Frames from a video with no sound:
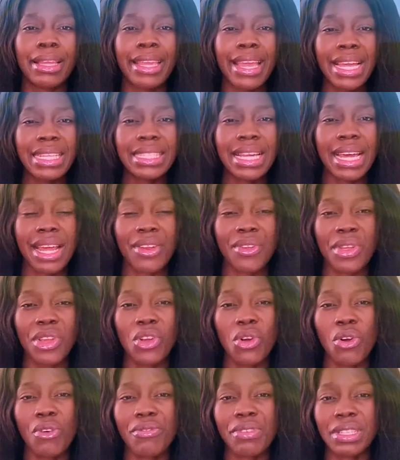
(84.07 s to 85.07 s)
get an
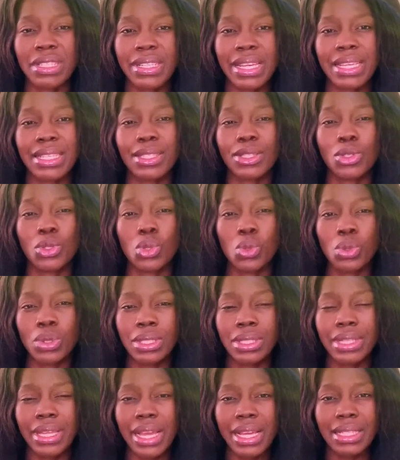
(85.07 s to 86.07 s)
agric officer
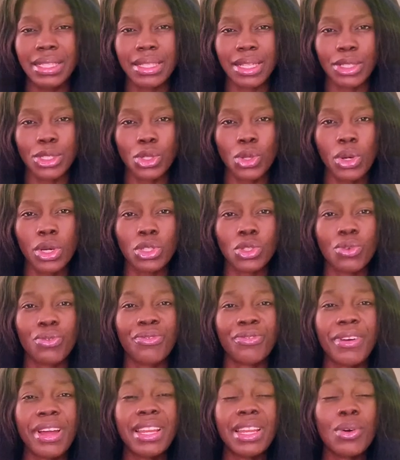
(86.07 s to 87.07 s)
to test the soil
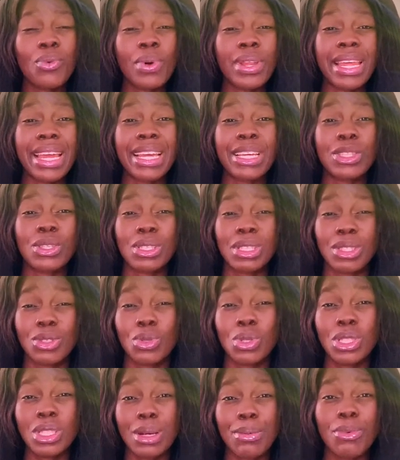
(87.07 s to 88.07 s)
to find out whether it is
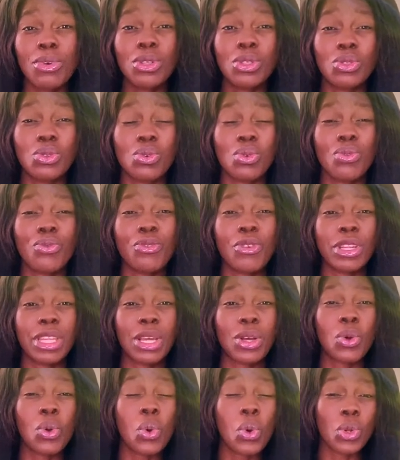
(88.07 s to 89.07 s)
suitable for
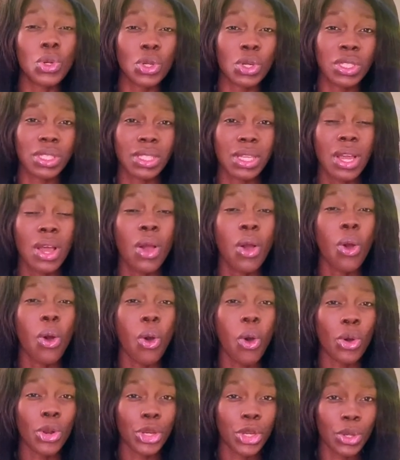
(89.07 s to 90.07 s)
the coconut
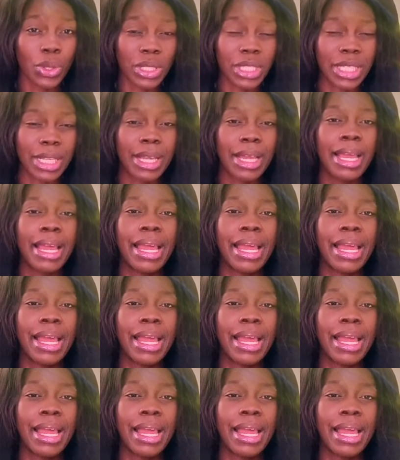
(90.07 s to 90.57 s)
or not.